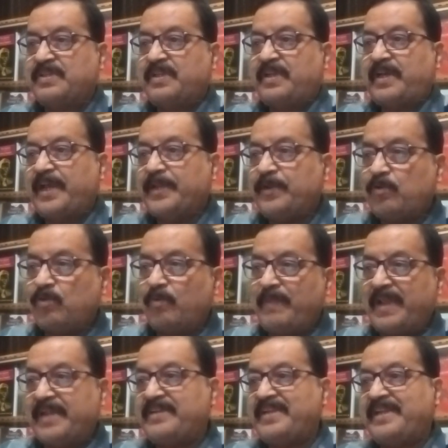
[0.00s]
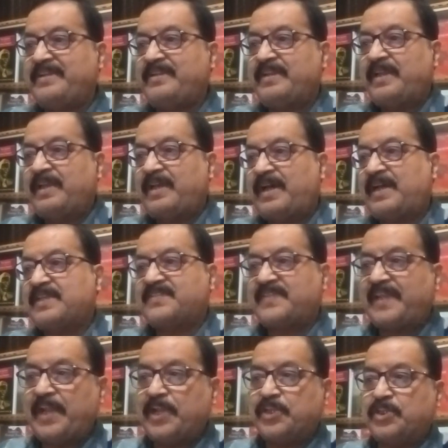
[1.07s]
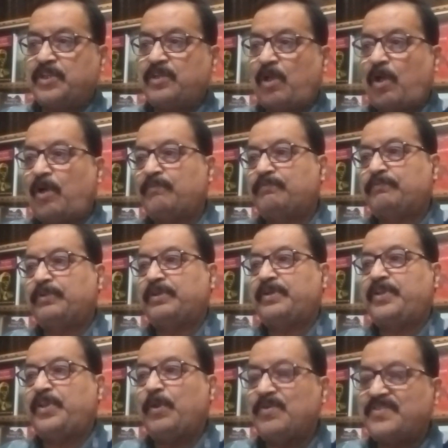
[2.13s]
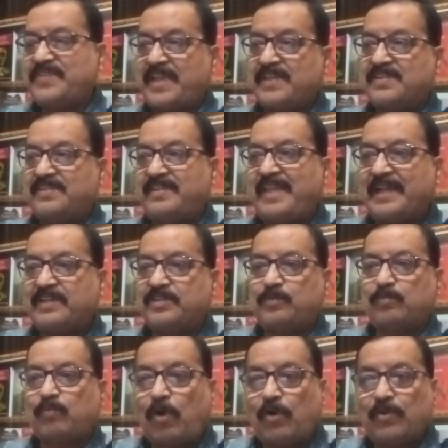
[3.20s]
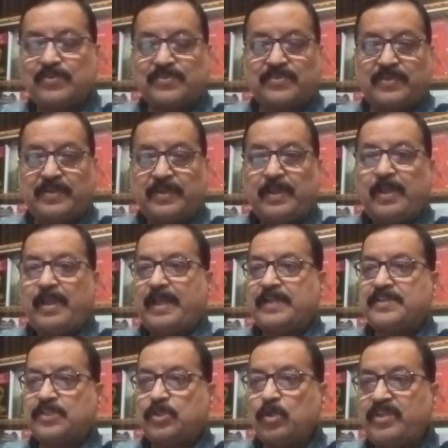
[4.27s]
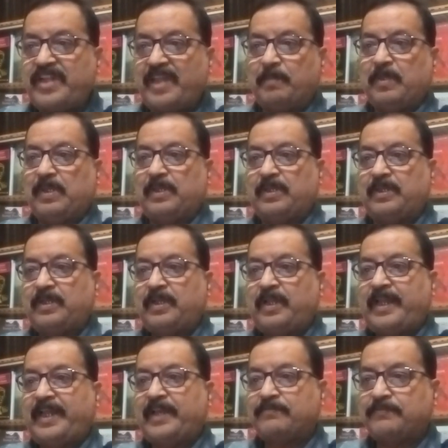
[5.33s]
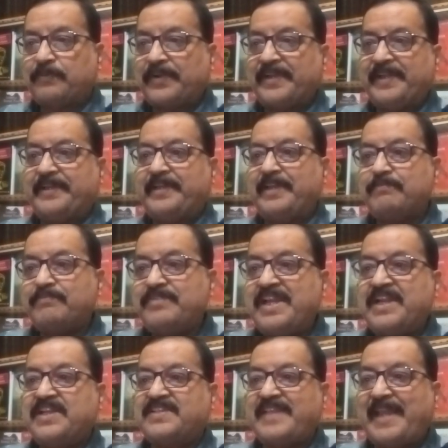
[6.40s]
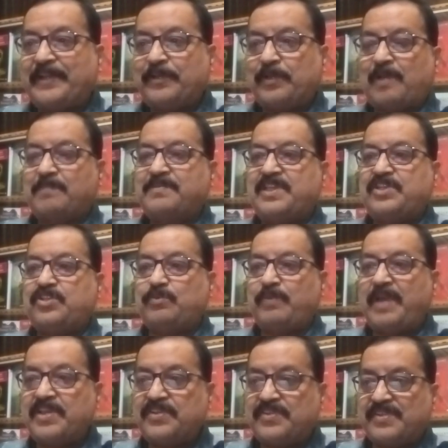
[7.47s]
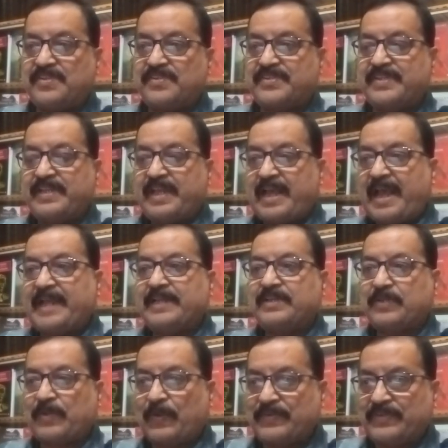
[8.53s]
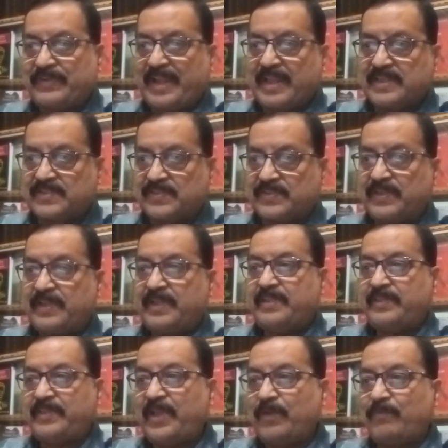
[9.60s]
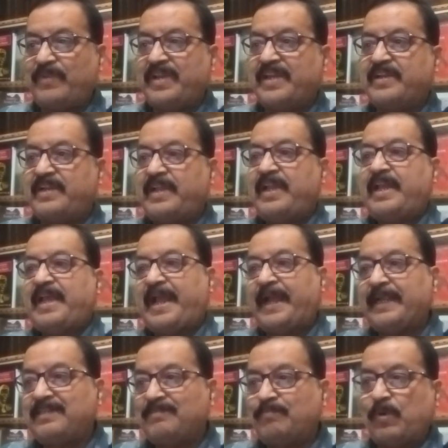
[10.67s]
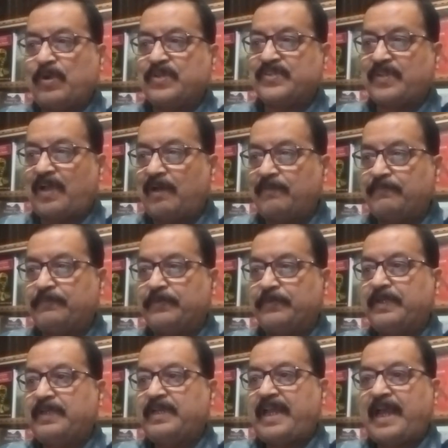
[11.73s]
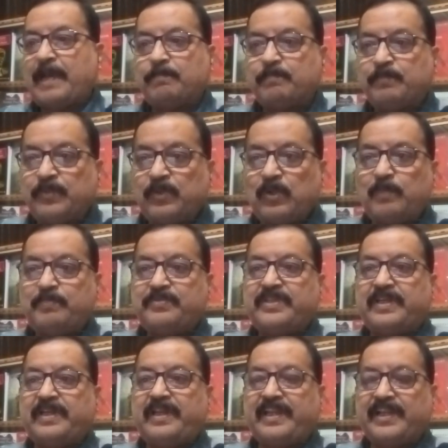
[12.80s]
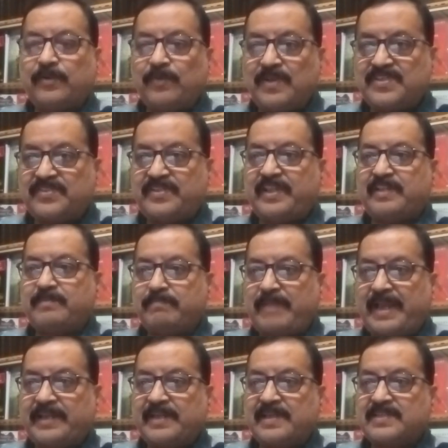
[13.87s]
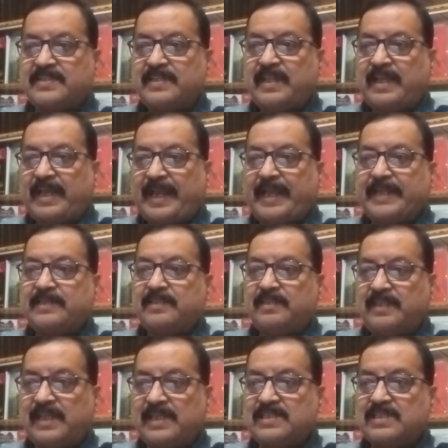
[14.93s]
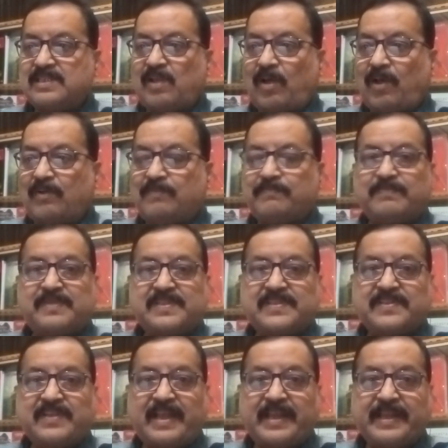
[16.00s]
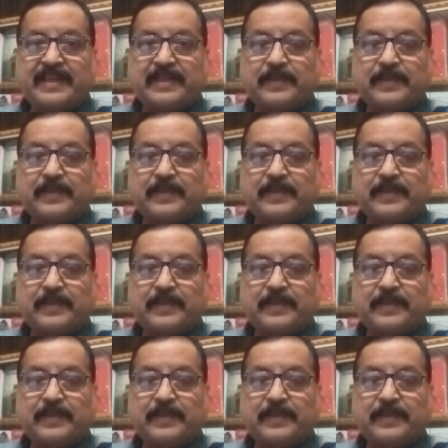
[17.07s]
recommended a selection of uses that was suitable for a definite set of situations and contexts. They were handbooks of approved linguistic manners and thus of style.